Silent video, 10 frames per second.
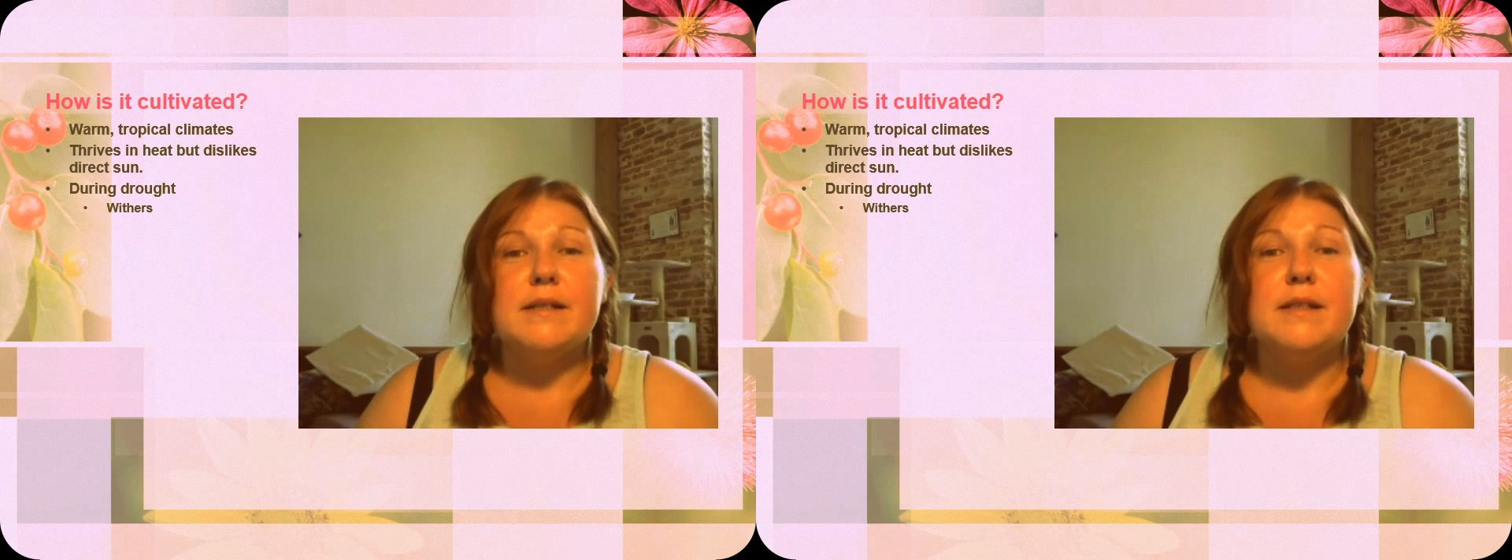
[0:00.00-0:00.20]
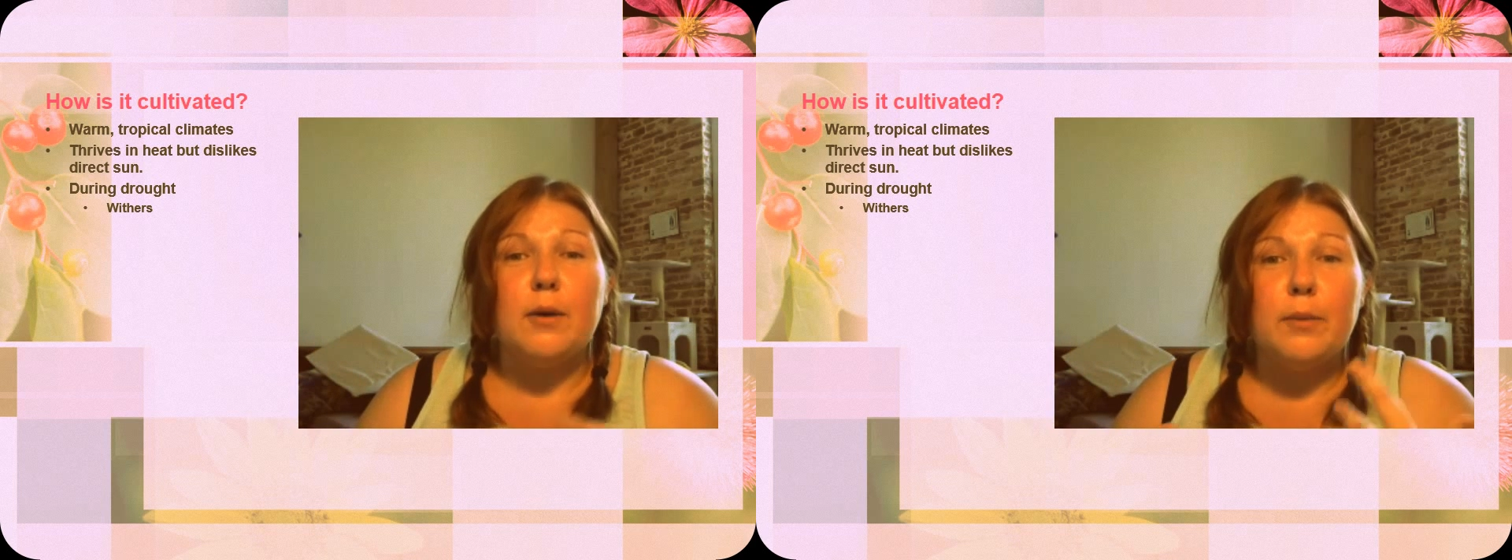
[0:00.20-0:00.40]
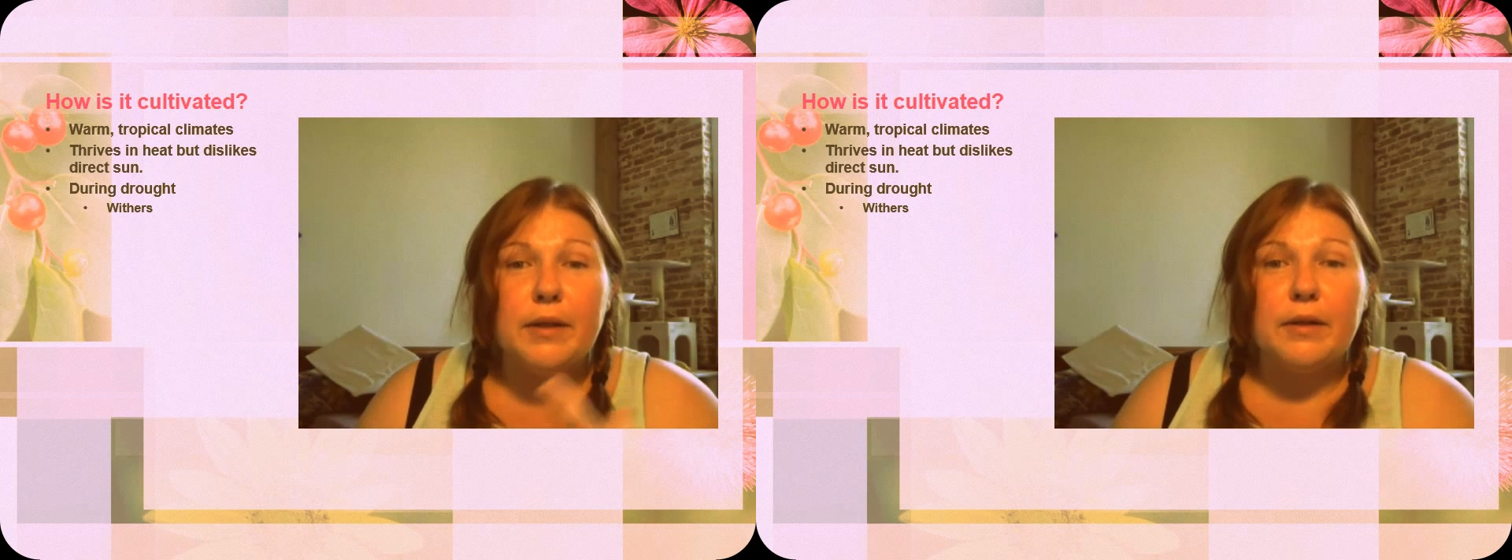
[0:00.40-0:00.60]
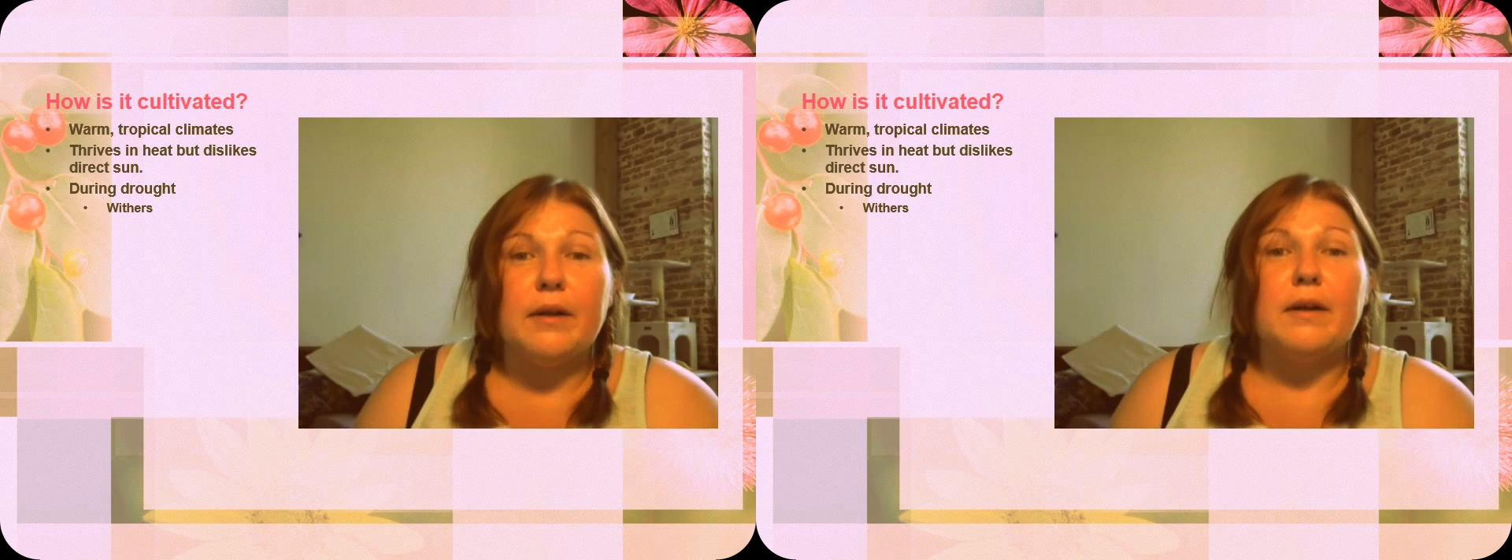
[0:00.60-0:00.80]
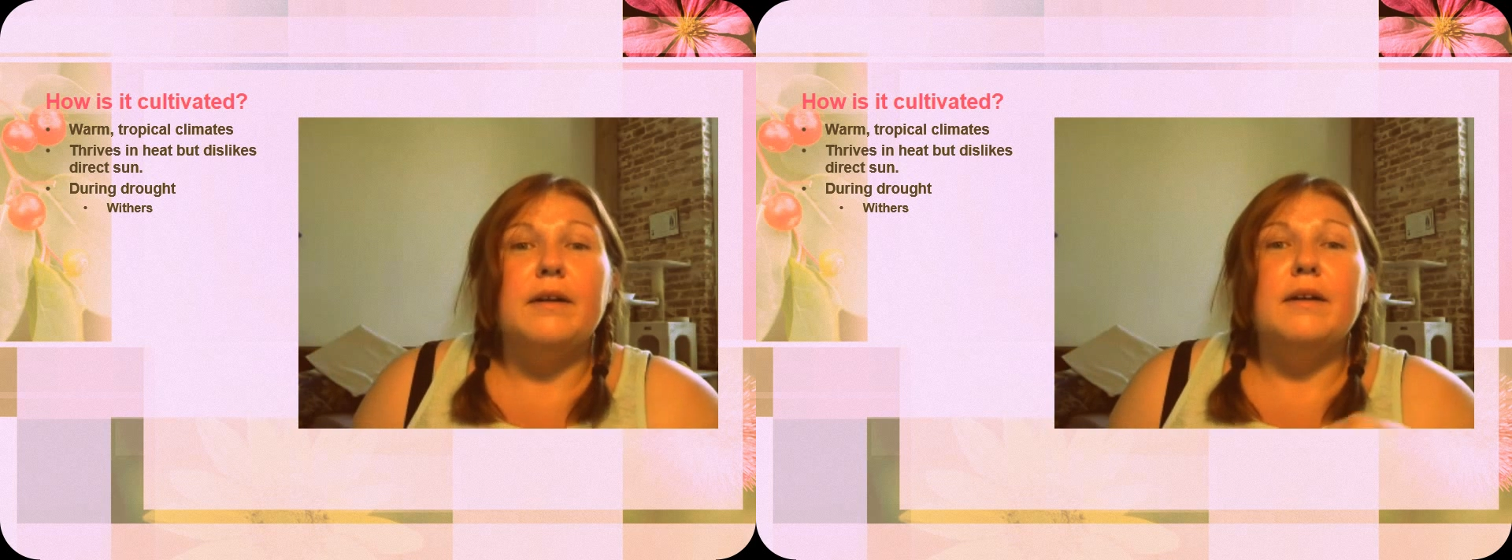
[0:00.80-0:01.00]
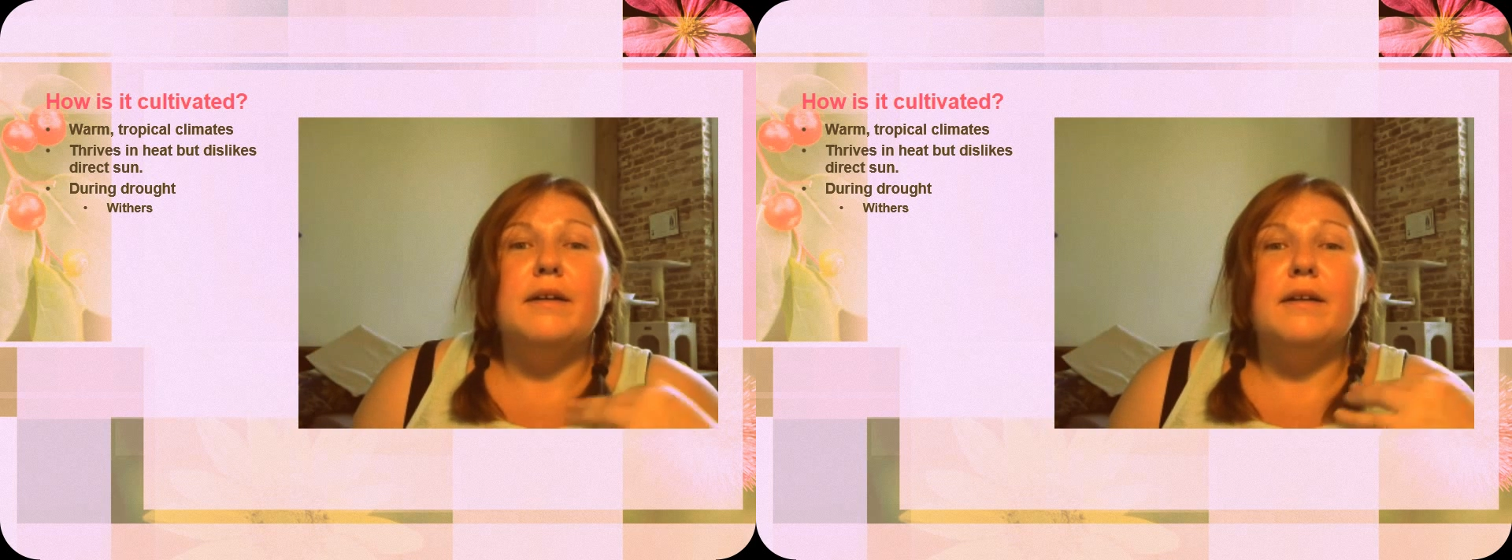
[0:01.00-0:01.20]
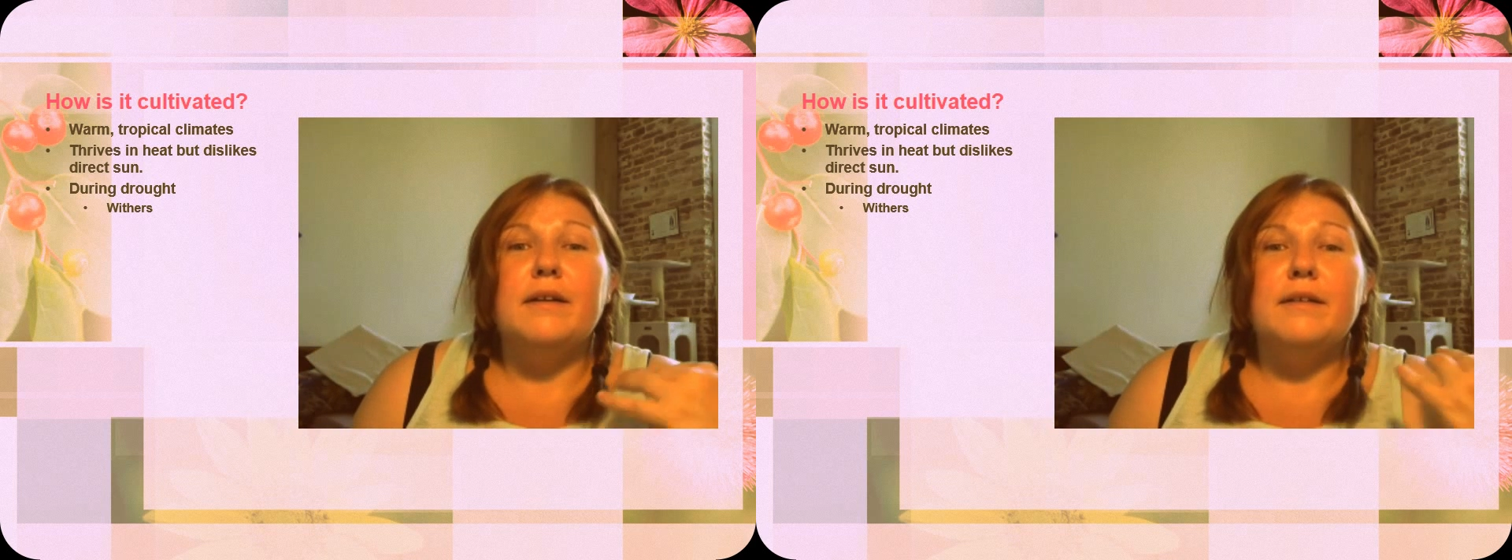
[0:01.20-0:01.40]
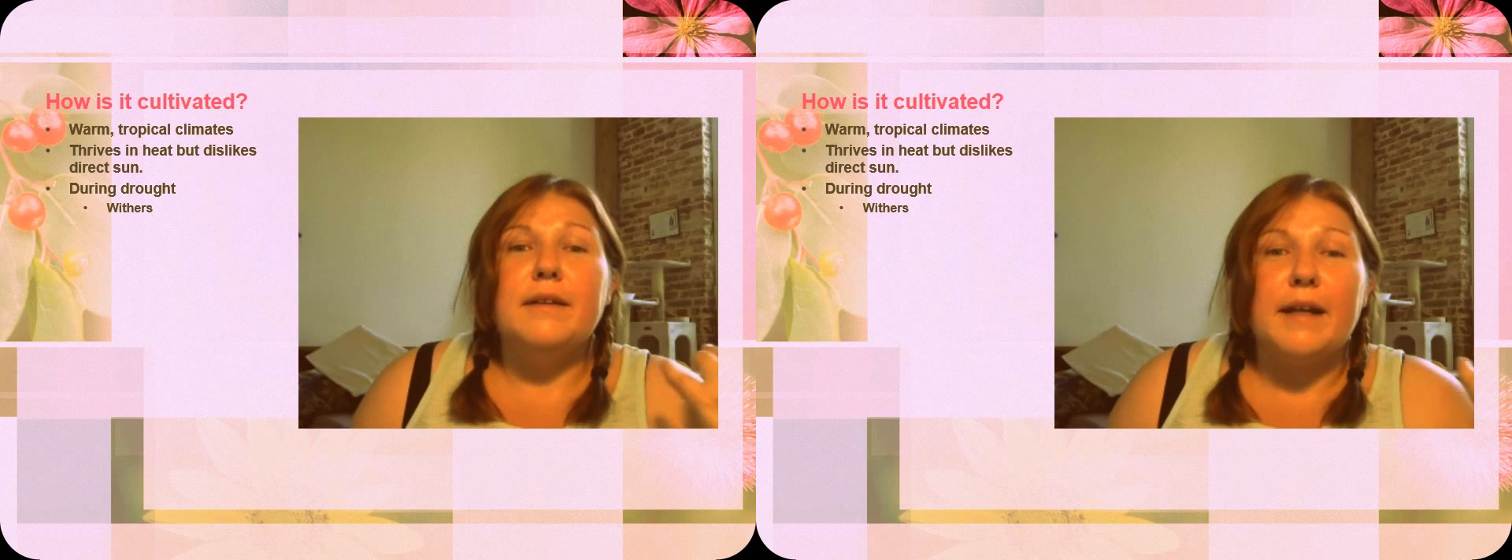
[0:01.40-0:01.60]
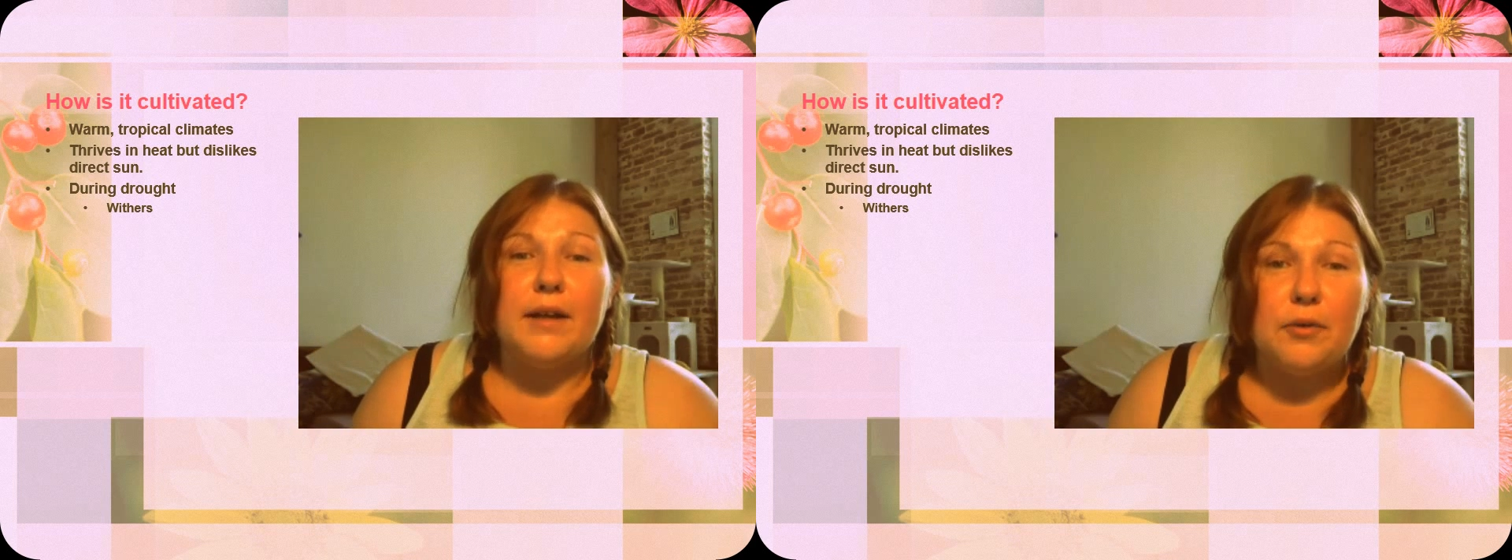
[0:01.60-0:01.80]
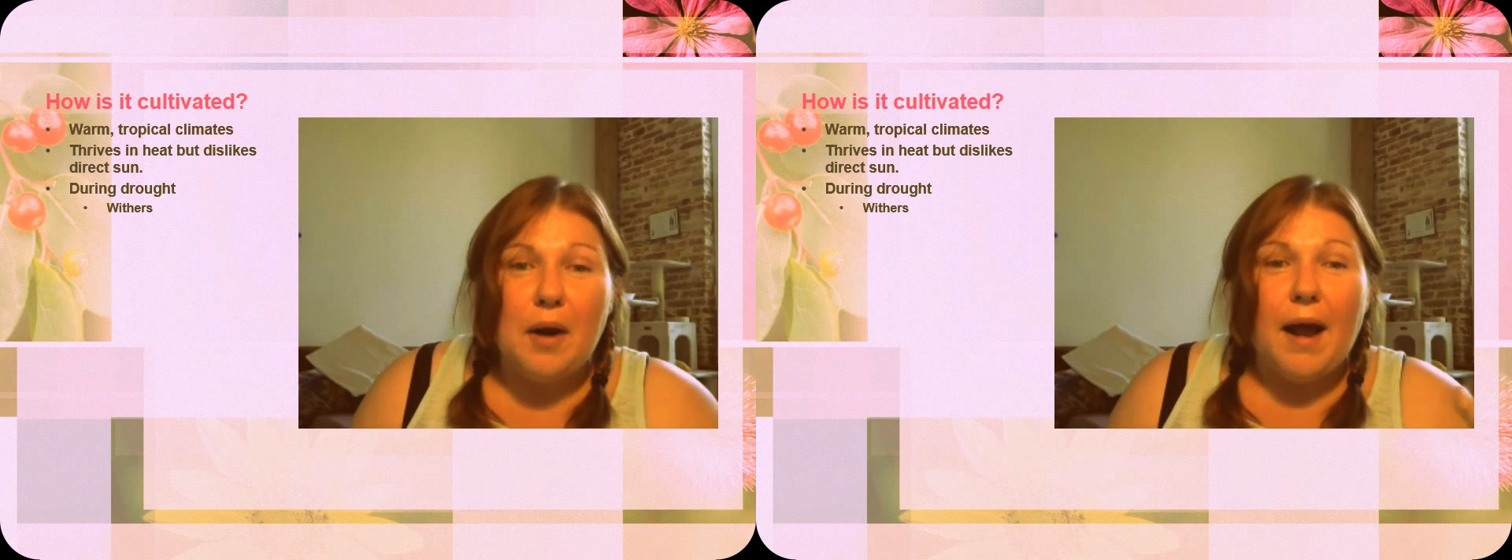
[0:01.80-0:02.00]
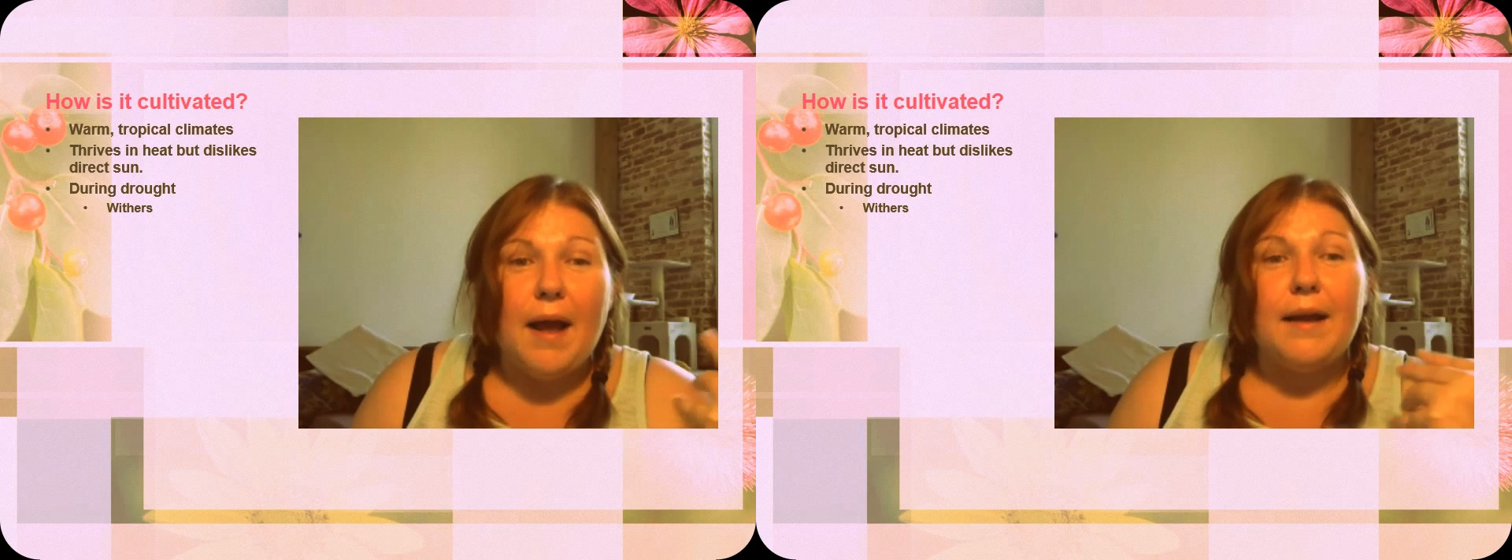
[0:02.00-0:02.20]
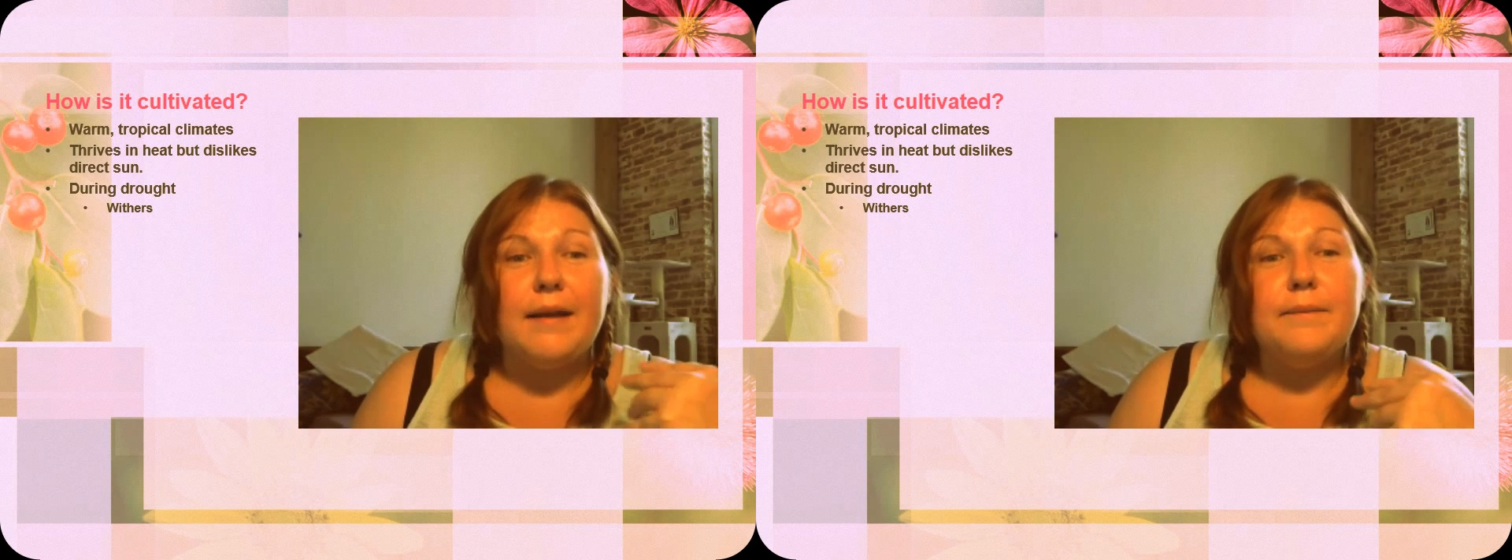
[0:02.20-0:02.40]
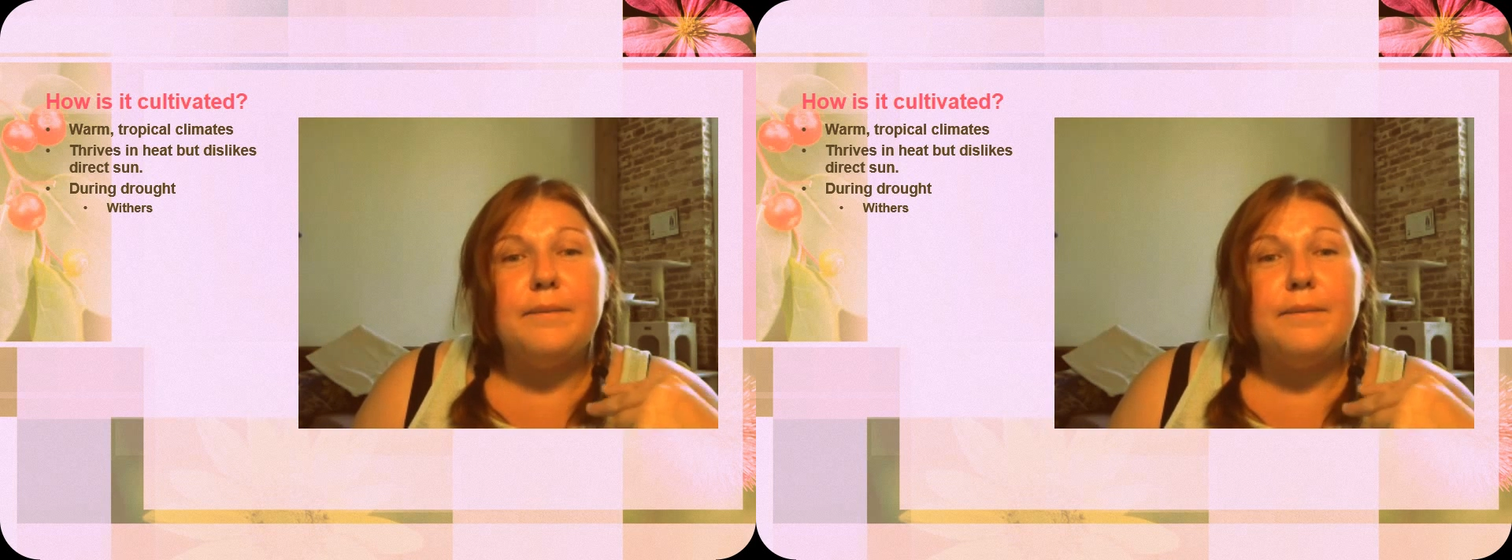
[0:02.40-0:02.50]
They wither, they get dry.